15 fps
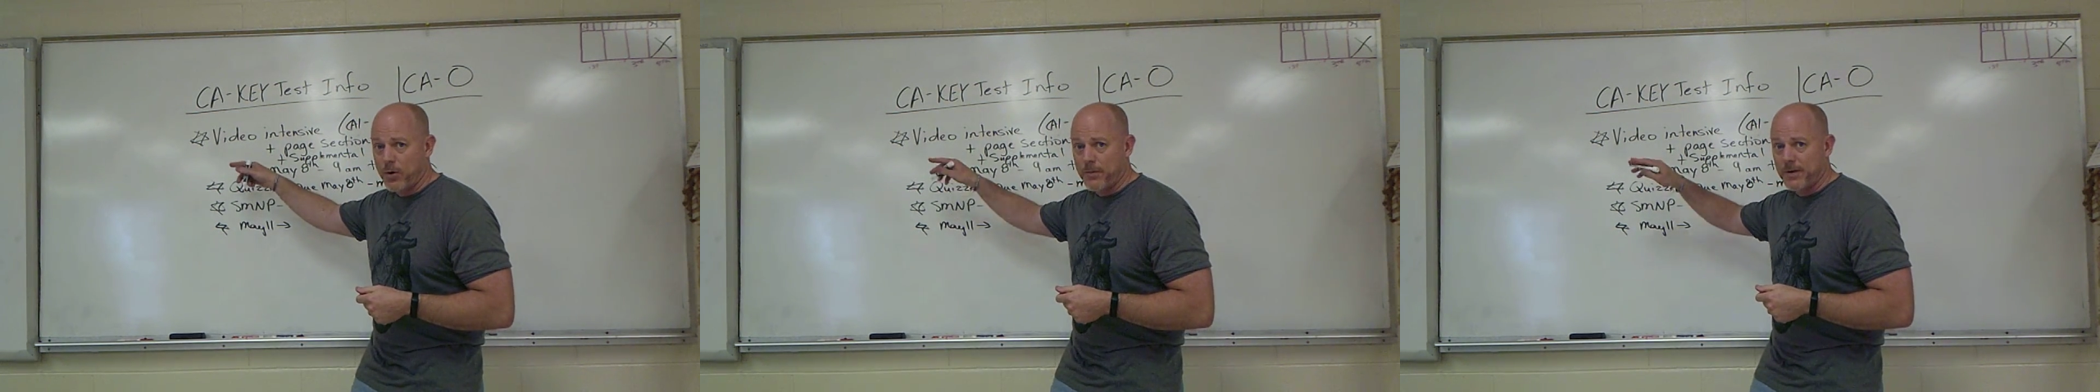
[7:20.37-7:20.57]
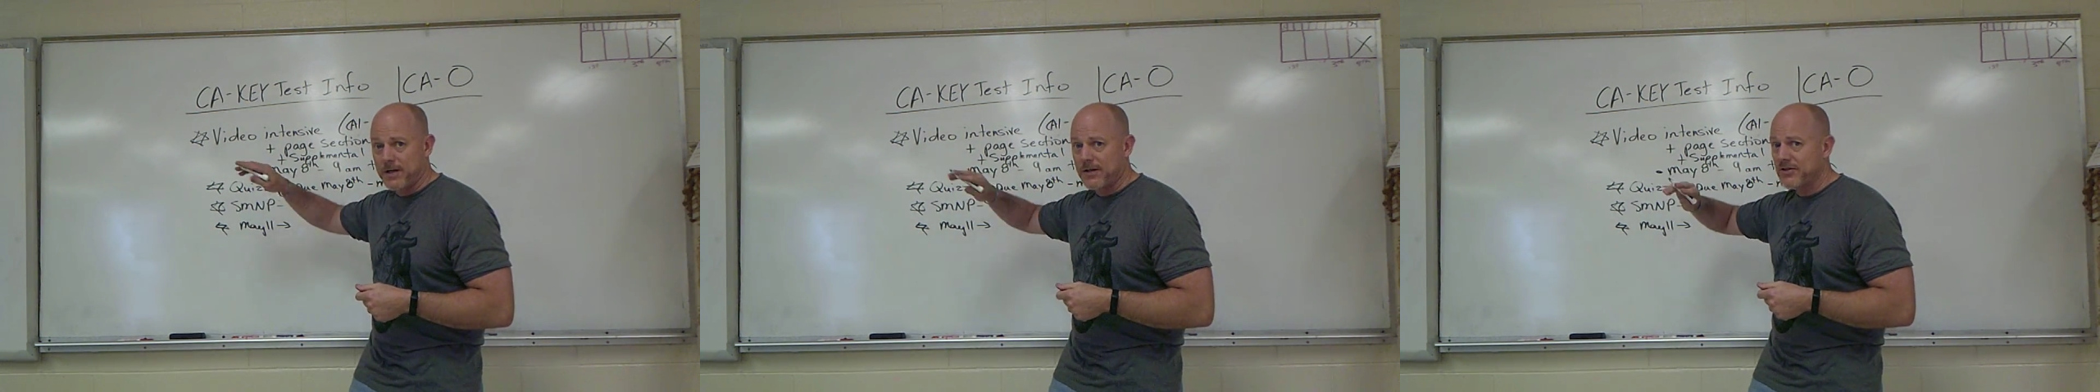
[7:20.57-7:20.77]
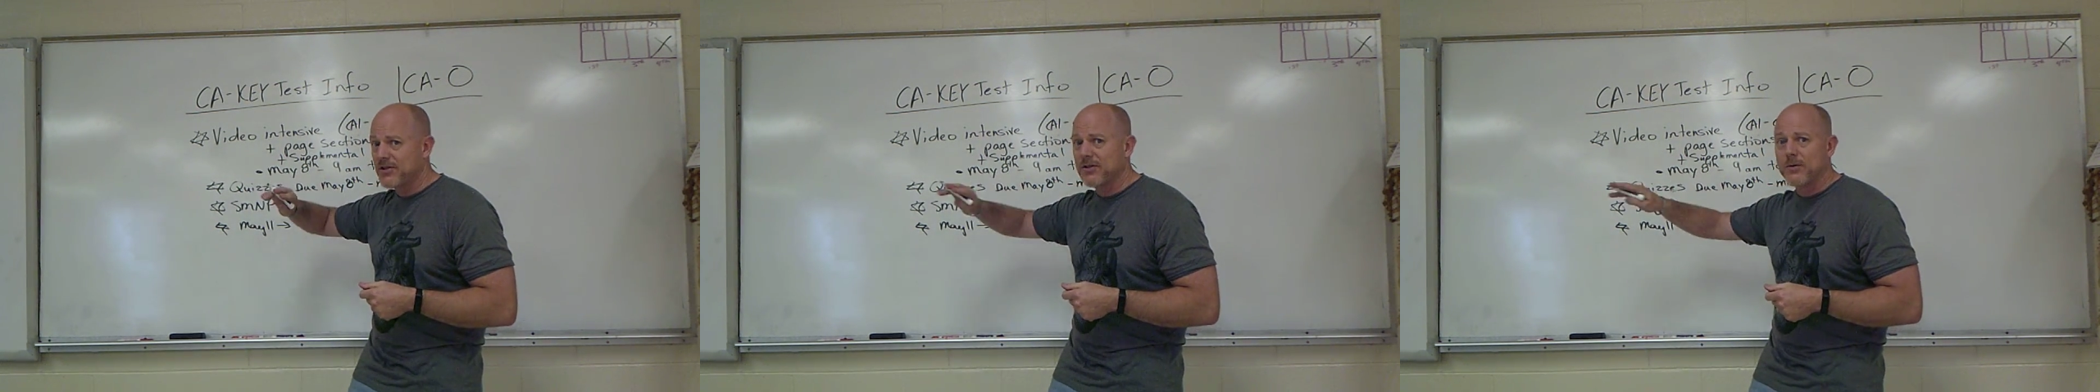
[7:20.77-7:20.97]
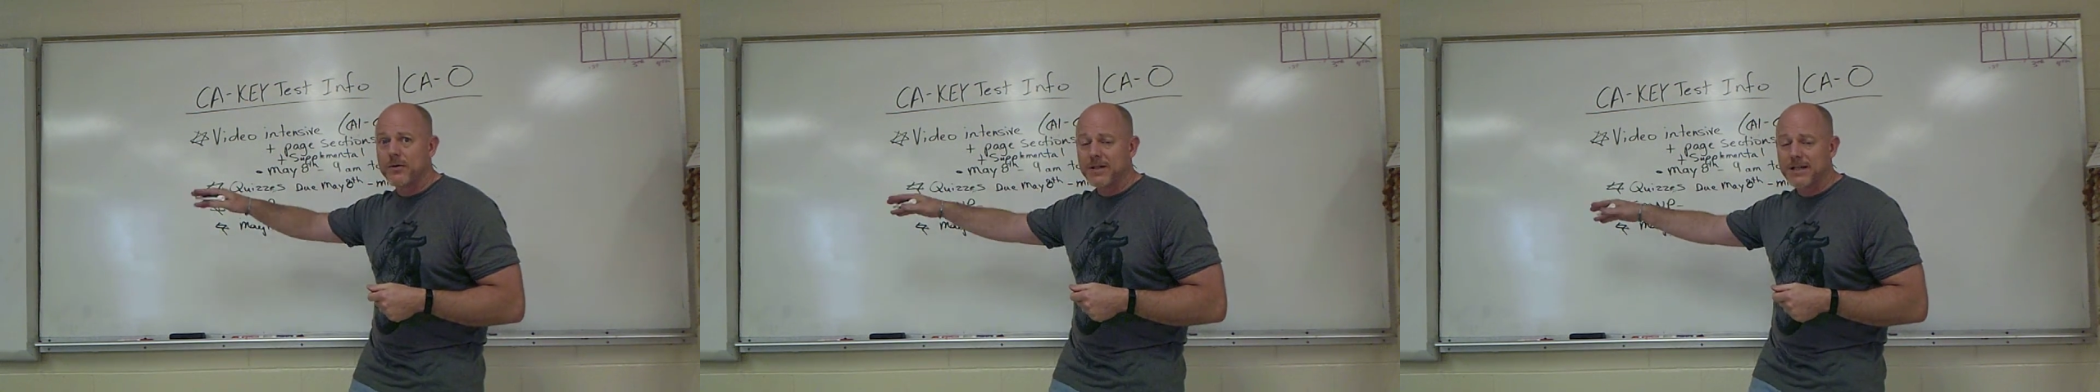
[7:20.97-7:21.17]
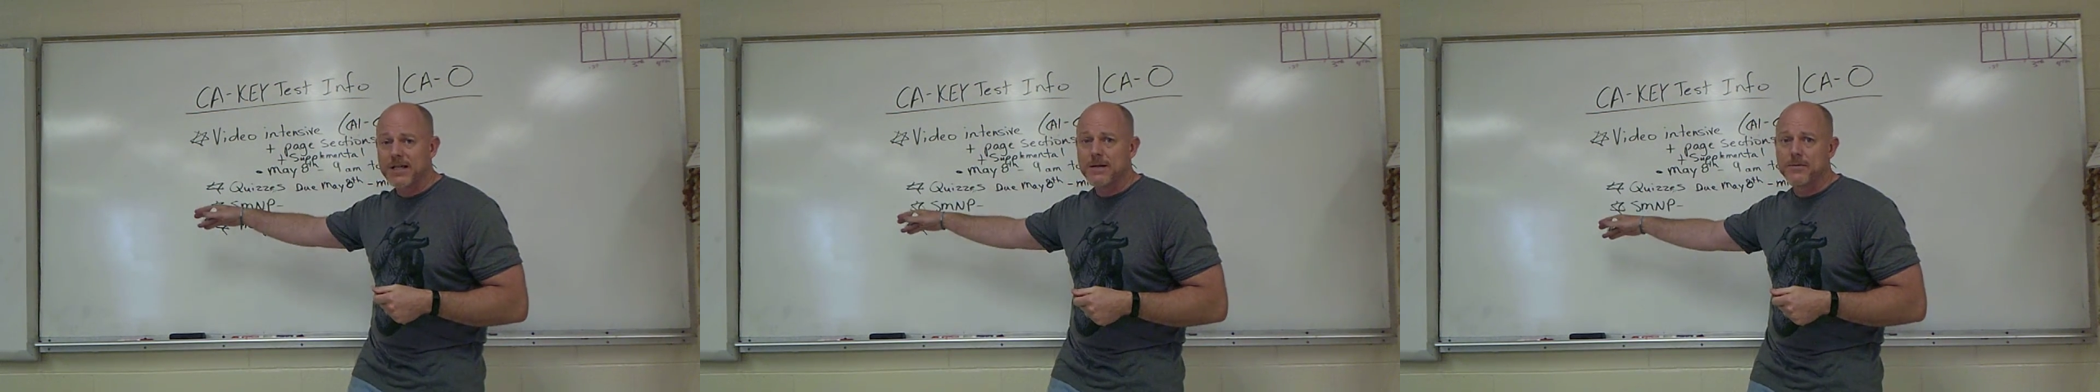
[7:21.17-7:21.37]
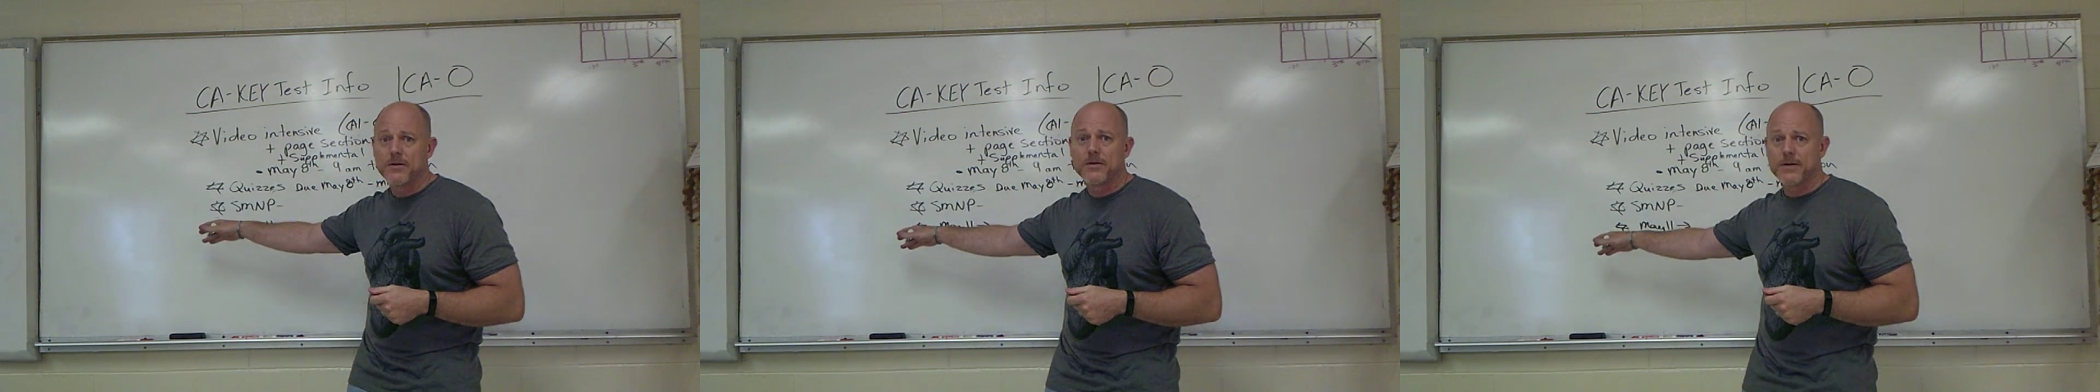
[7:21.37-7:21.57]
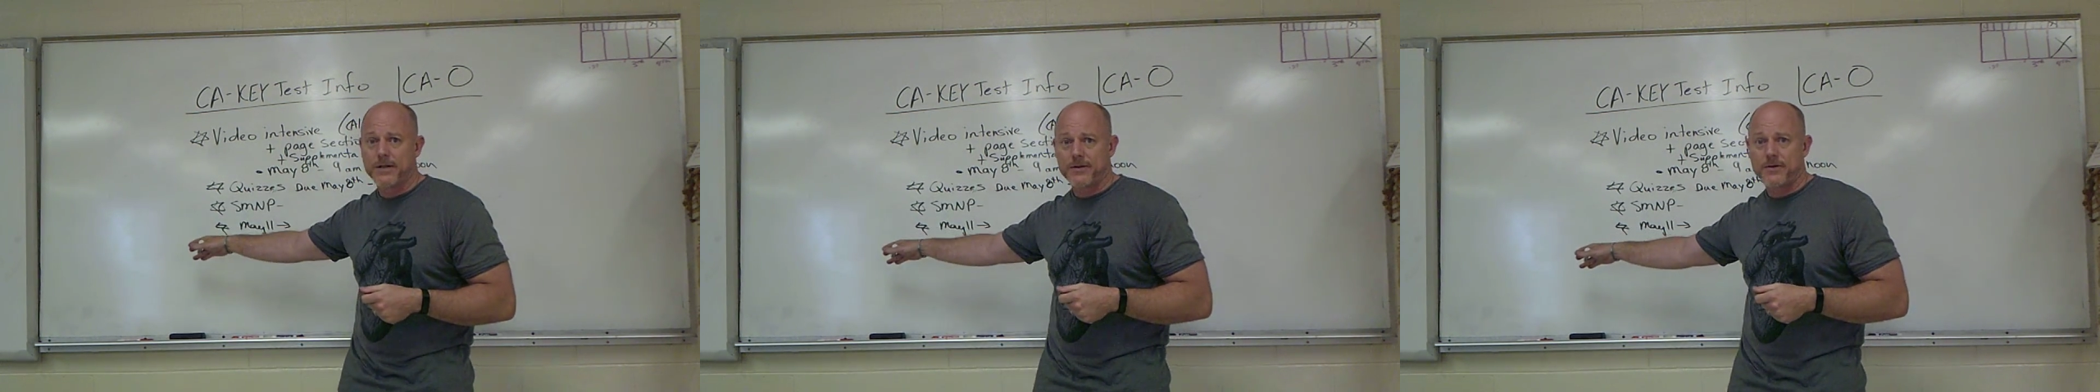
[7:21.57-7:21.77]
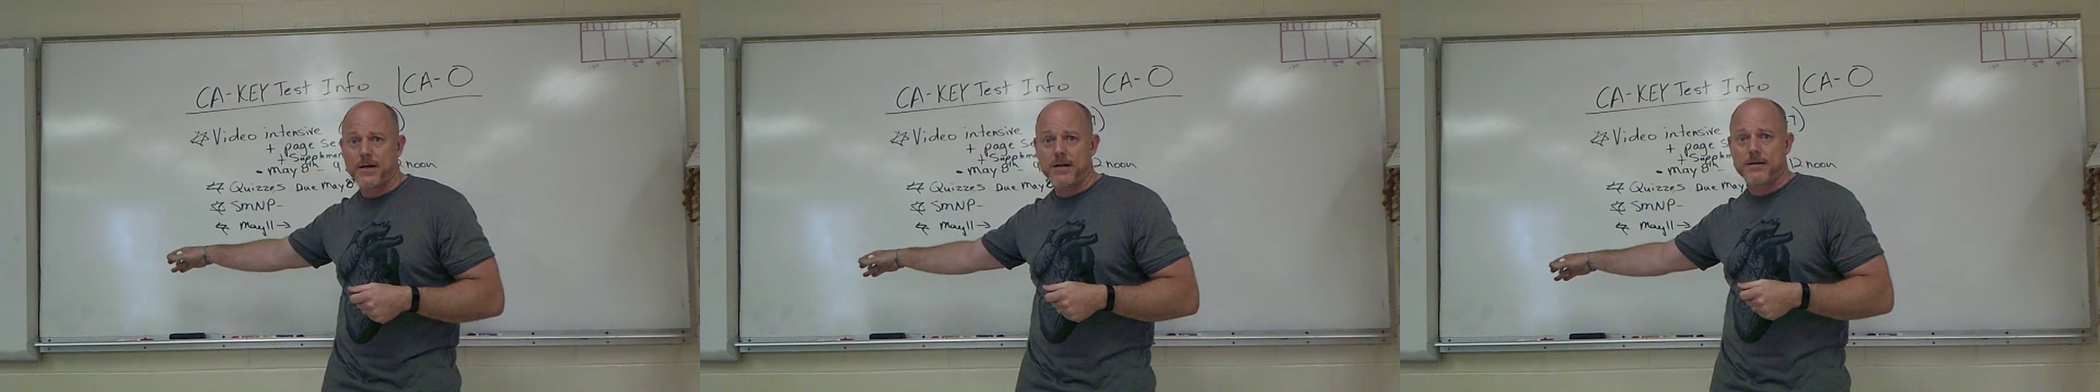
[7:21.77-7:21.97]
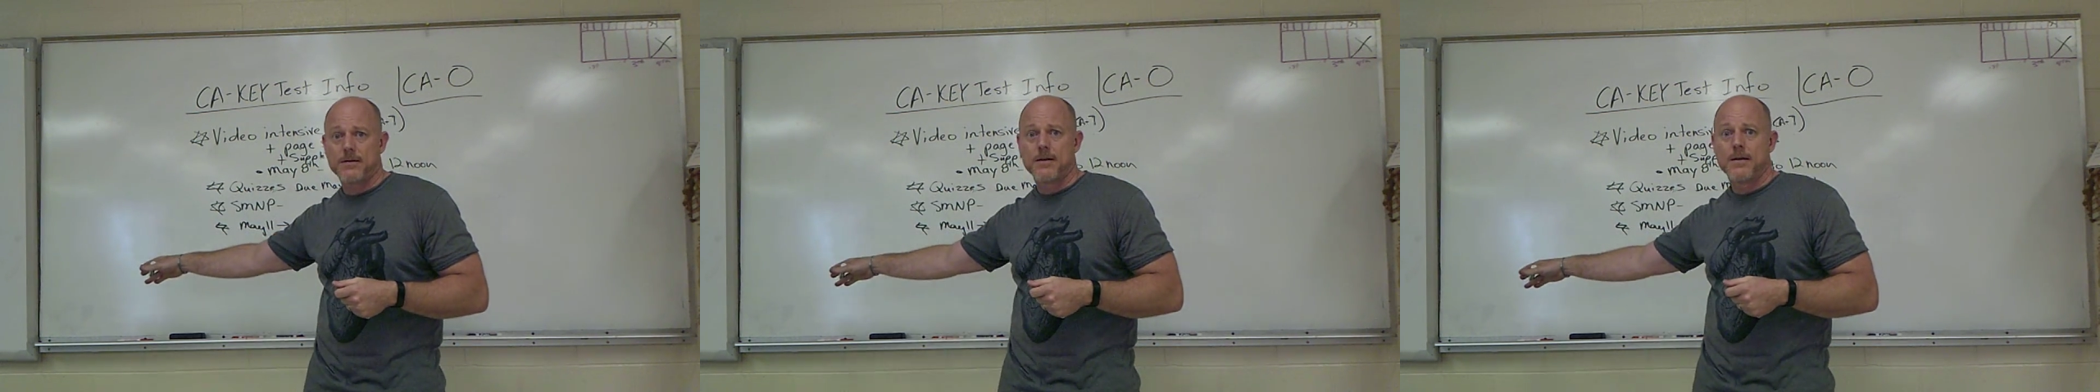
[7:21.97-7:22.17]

because you don't want to keep doing this, right?